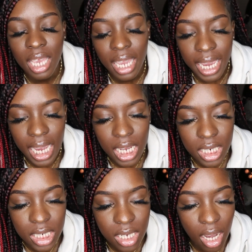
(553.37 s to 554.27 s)

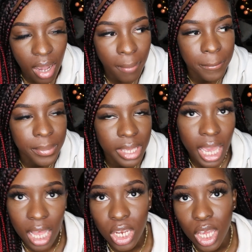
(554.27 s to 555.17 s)
And
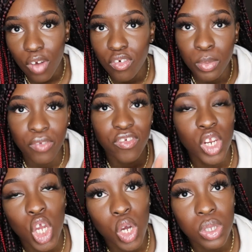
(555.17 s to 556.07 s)
yeah, look out for more
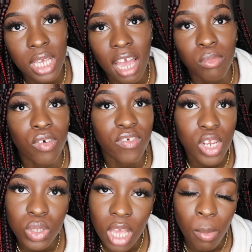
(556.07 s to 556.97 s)
videos. I have more
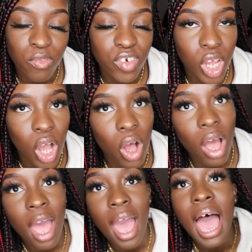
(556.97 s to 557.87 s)
videos coming for y'all
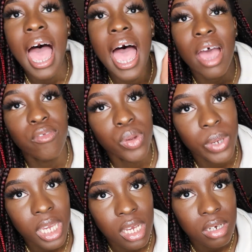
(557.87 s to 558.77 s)
every
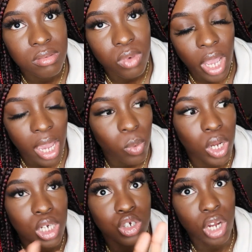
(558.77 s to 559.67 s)
week. Okay, we're
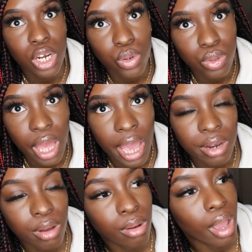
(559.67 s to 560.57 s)
gonna try to do
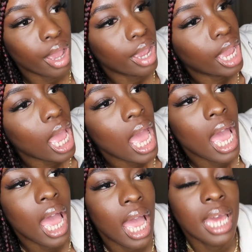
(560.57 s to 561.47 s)
that. Okay,
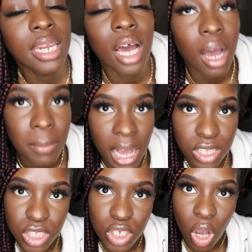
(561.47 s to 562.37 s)
and I'll
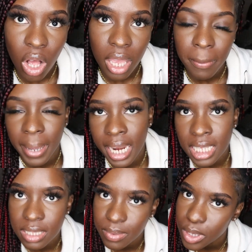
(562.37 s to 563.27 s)
see y'all in my
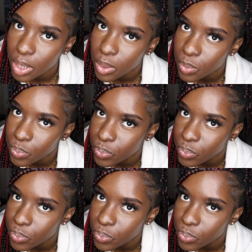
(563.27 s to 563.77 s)
next video.